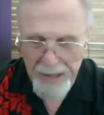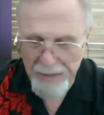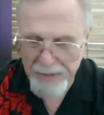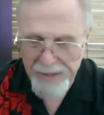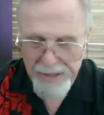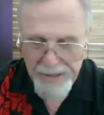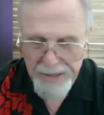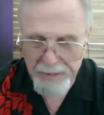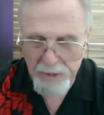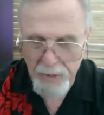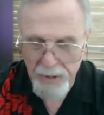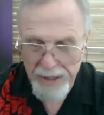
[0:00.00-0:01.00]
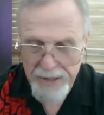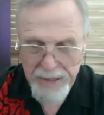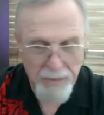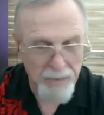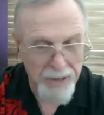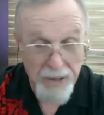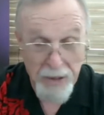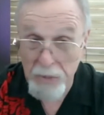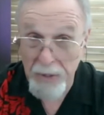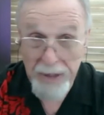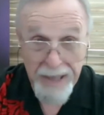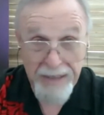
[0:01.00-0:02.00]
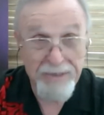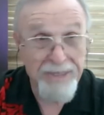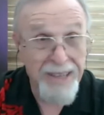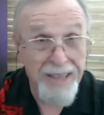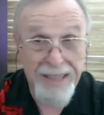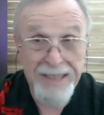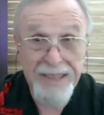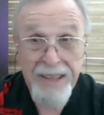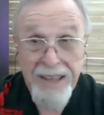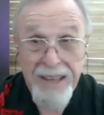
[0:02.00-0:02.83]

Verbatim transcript: Office of Civil Rights and we don't want to get fined.